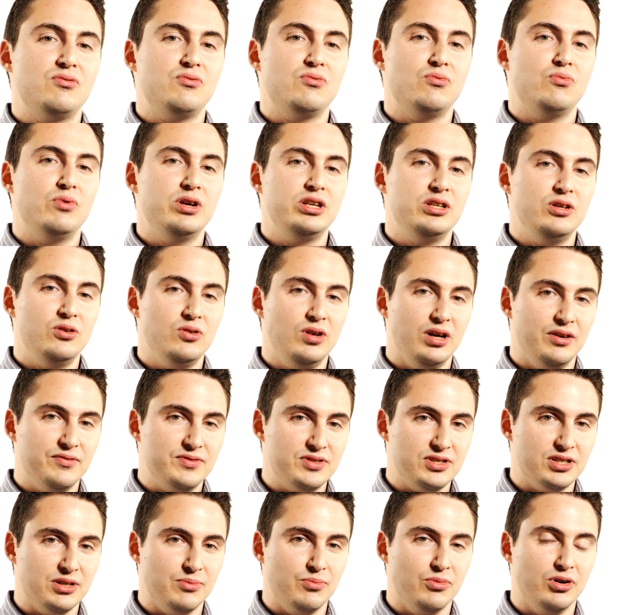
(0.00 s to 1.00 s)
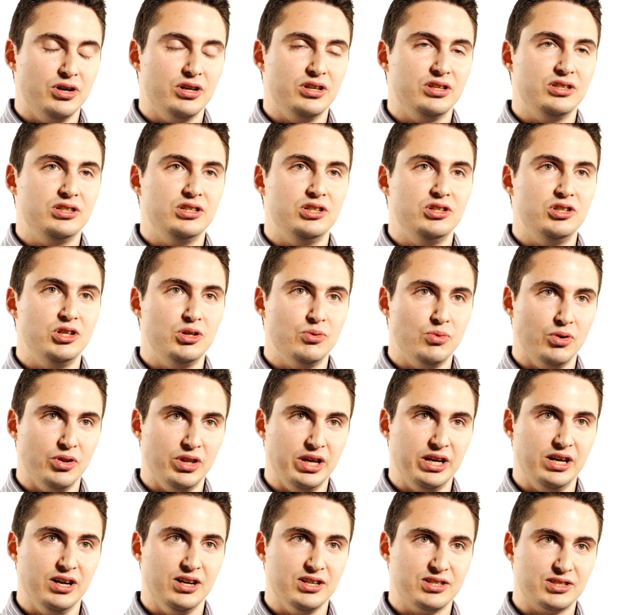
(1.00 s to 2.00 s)
When you love someone, you do what
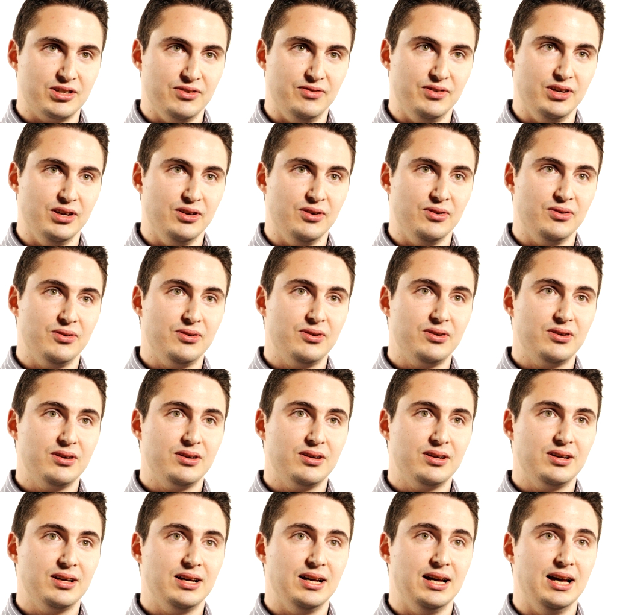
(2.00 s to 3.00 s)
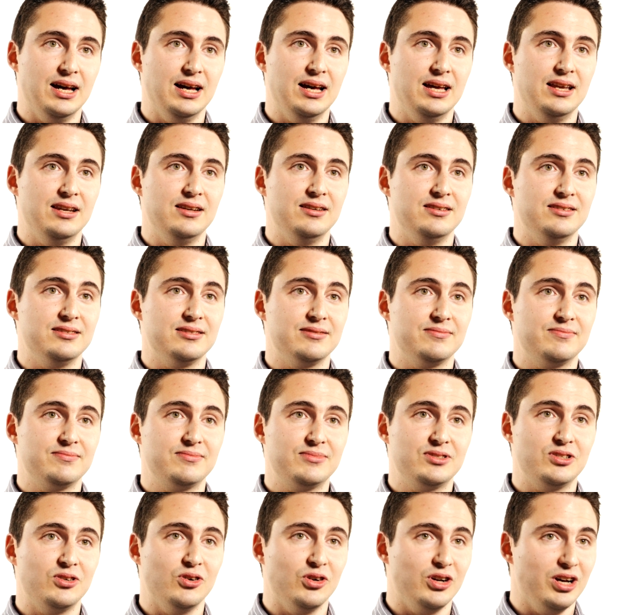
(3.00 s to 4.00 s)
they ask of you, and
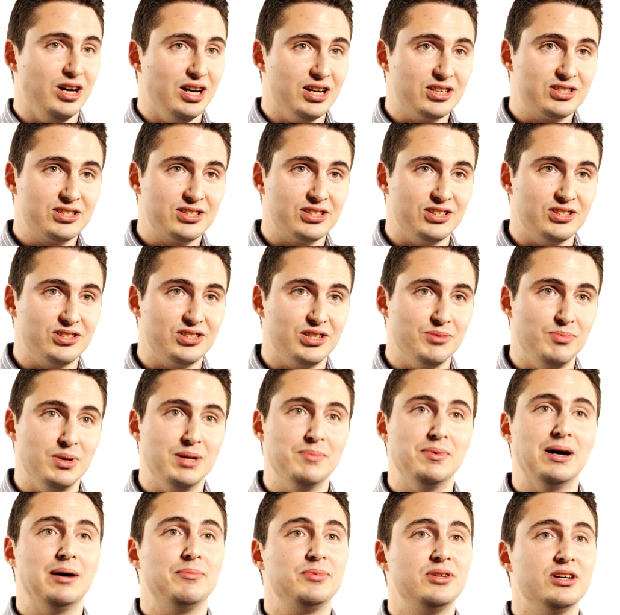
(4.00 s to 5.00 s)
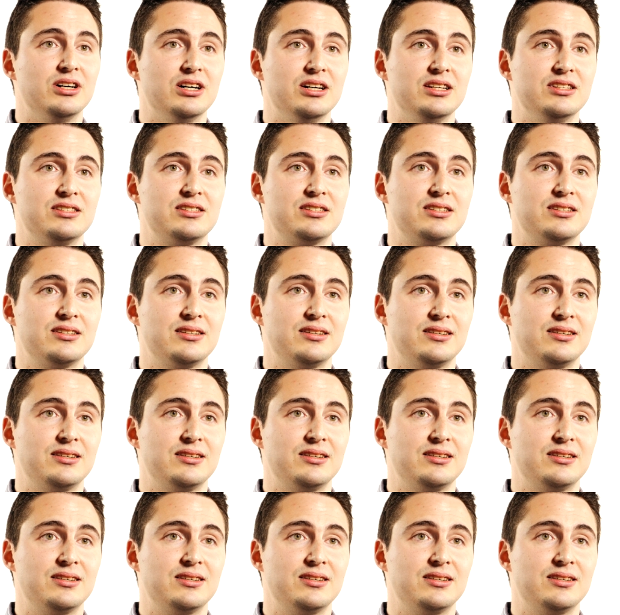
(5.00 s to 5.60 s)
God asks us to be baptised.